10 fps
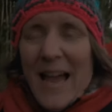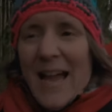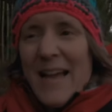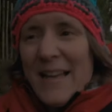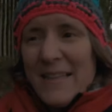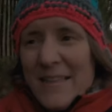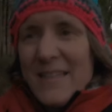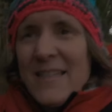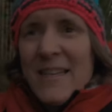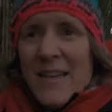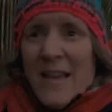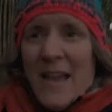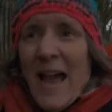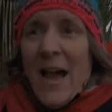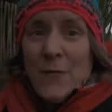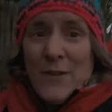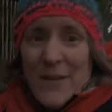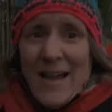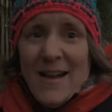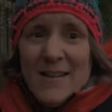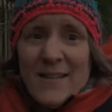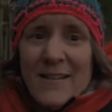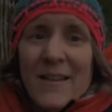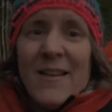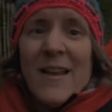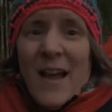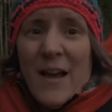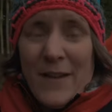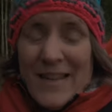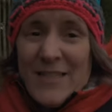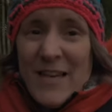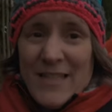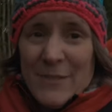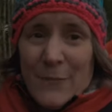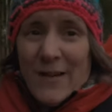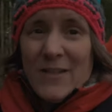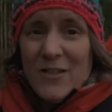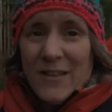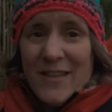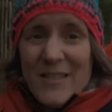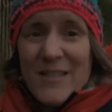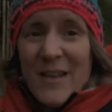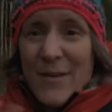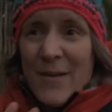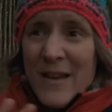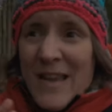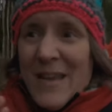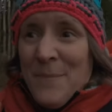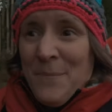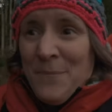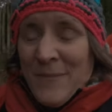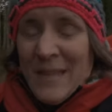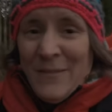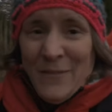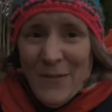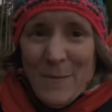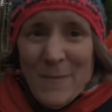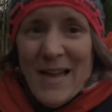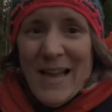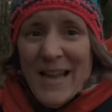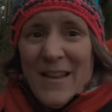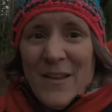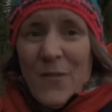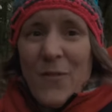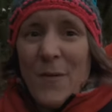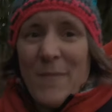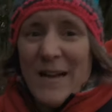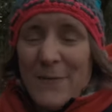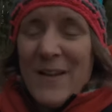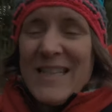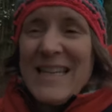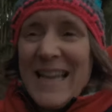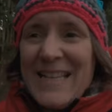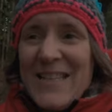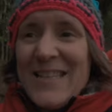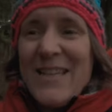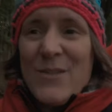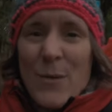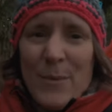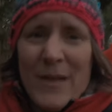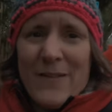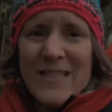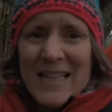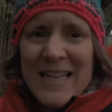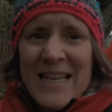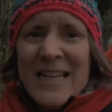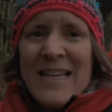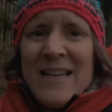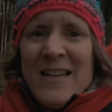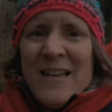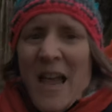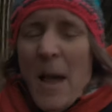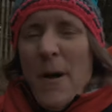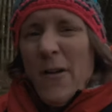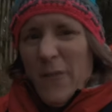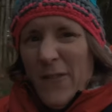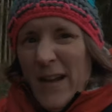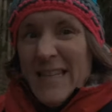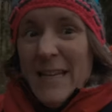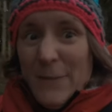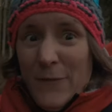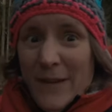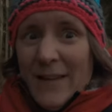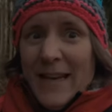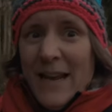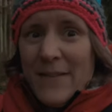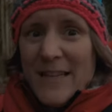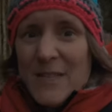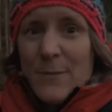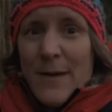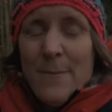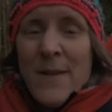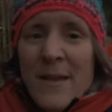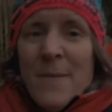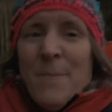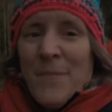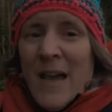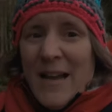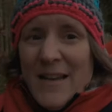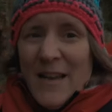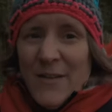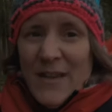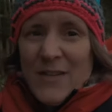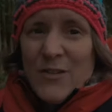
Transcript: And after that, I've had a chest infection. So from my investigations into it previously, apart from the fact I didn't feel like having a swim, I know that you